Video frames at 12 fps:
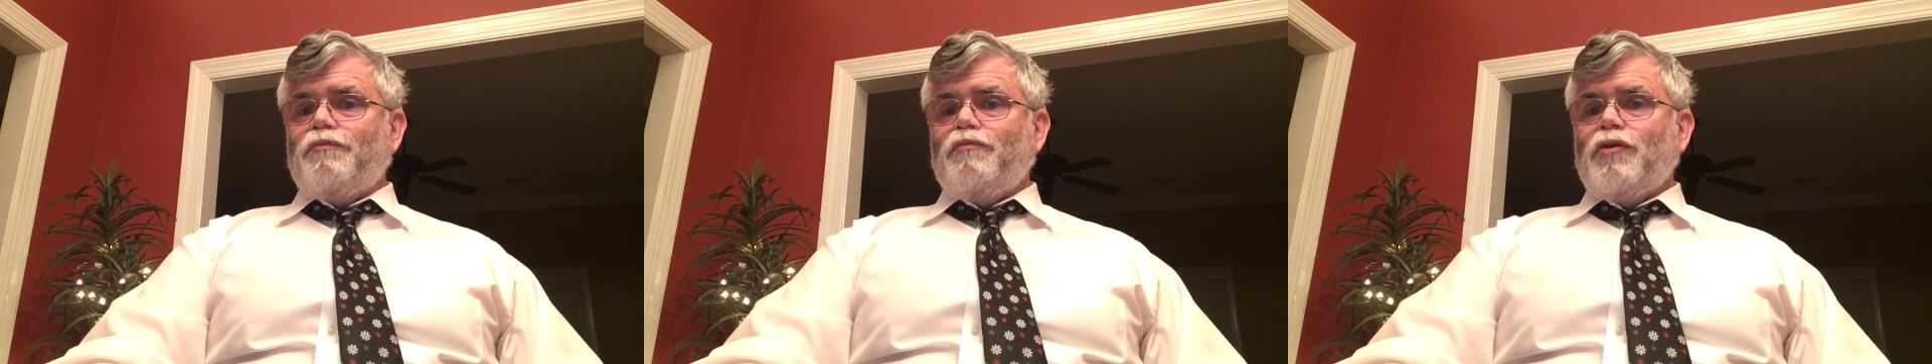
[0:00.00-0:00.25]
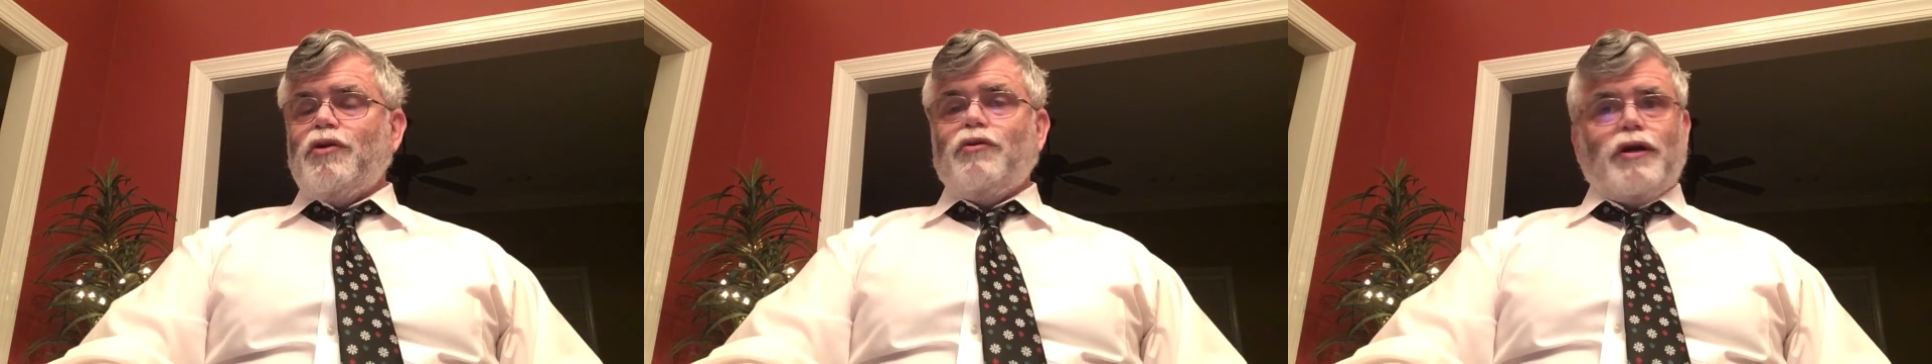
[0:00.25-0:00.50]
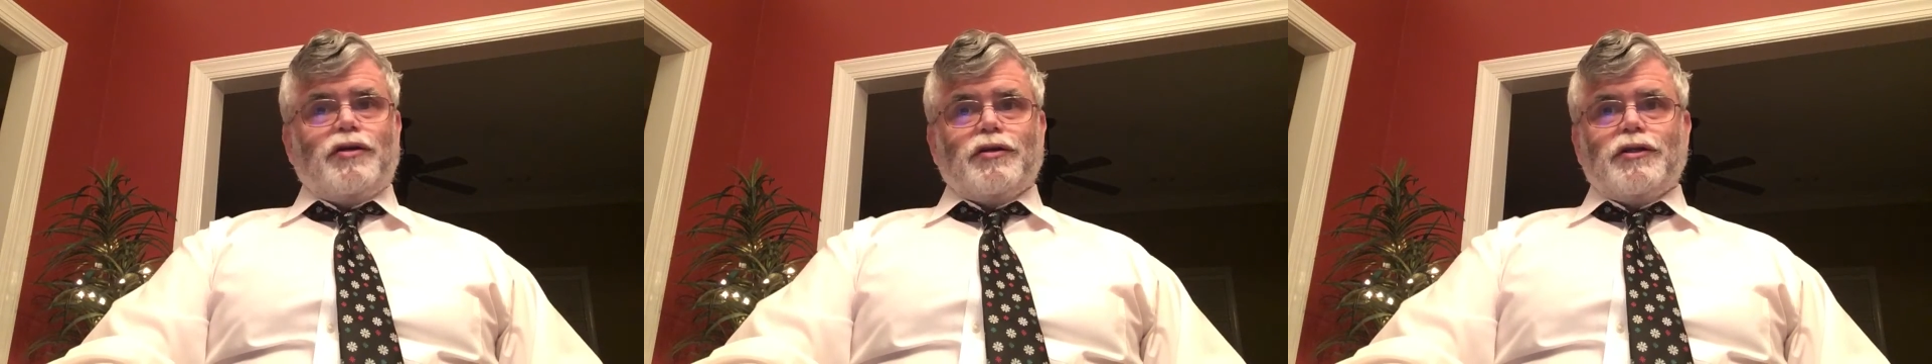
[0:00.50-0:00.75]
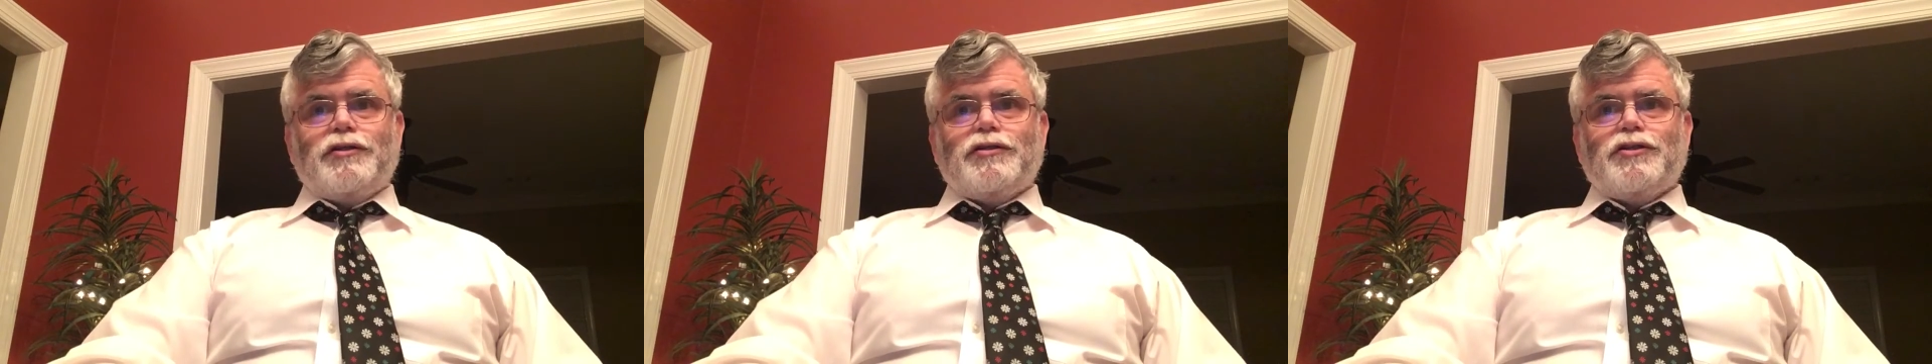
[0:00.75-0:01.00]

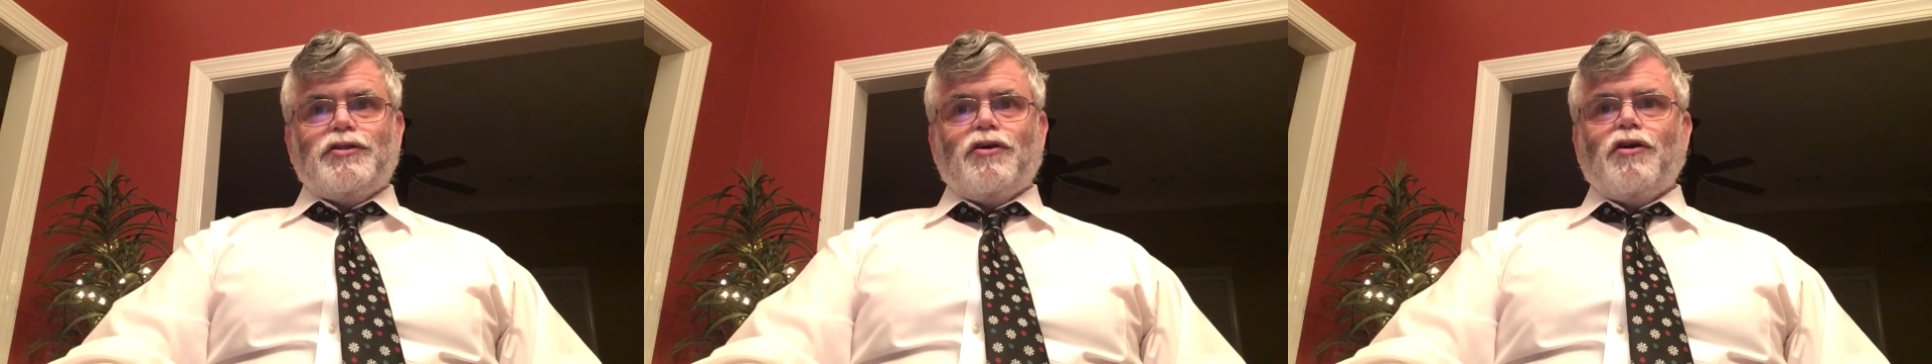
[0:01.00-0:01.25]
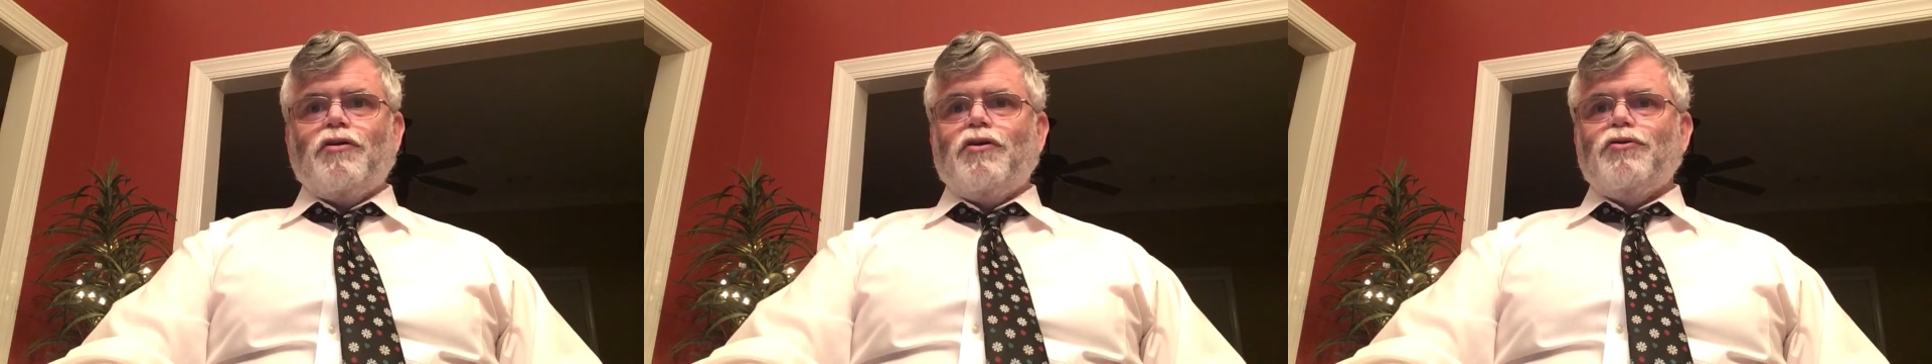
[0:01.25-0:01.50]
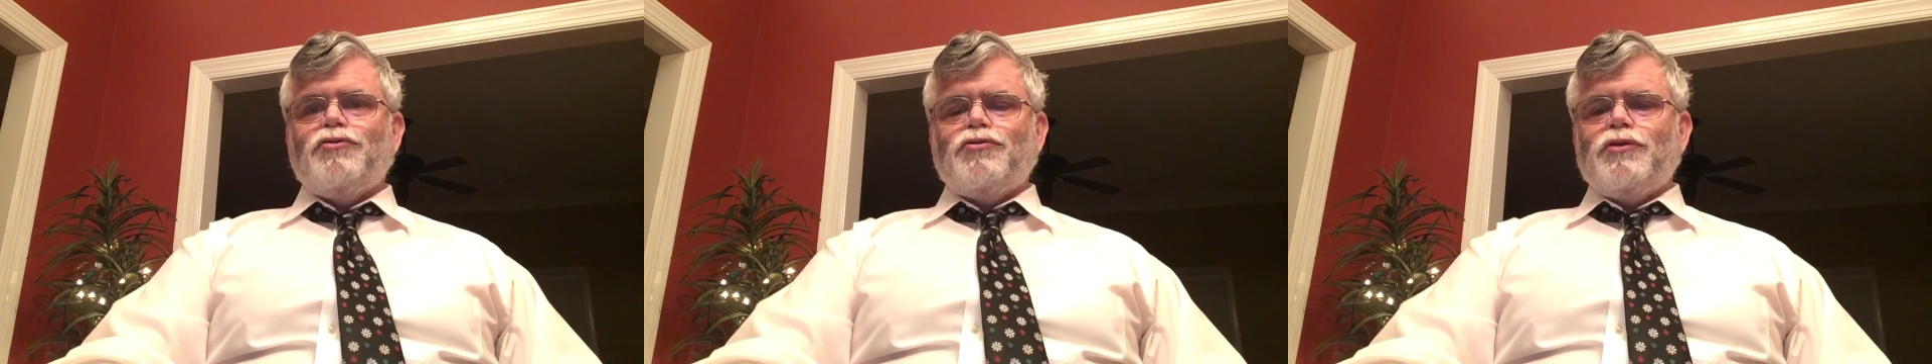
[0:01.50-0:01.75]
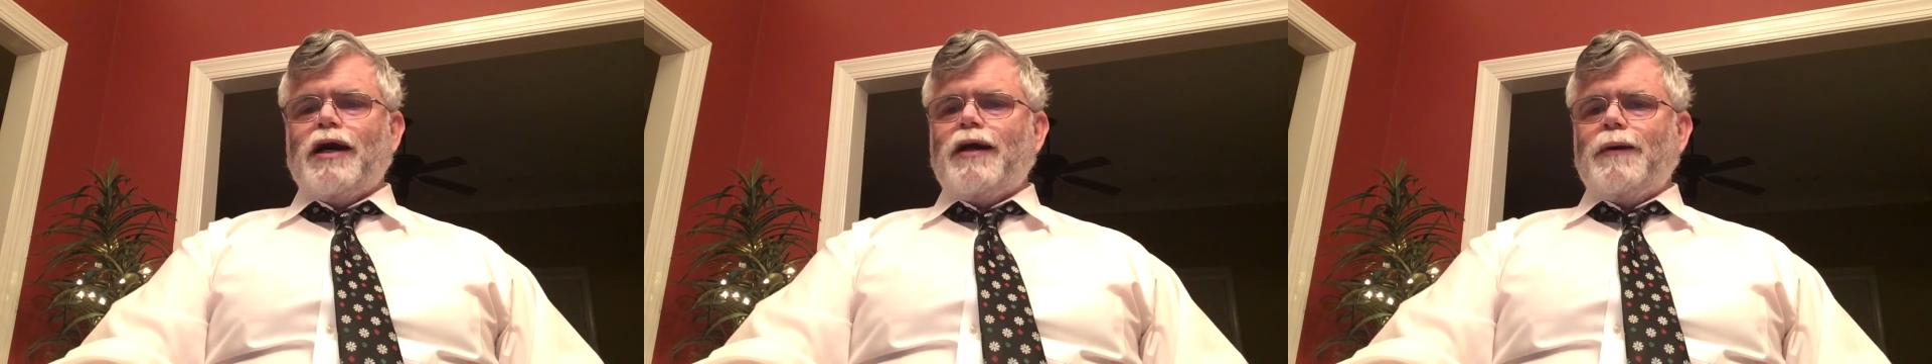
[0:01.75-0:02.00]
Congratulations to all those who
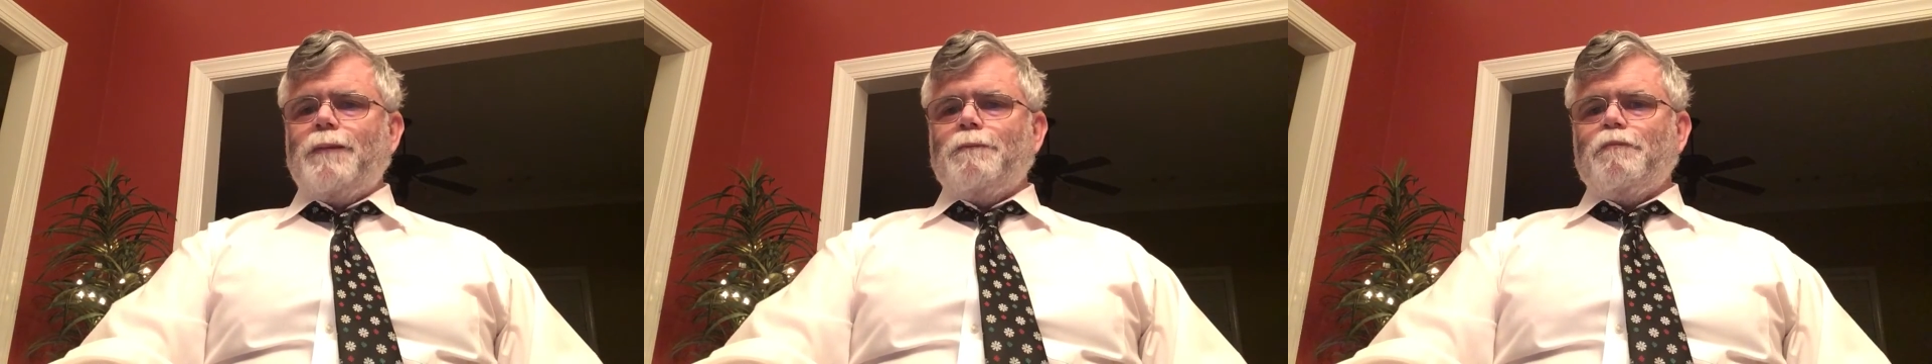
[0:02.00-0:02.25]
got it.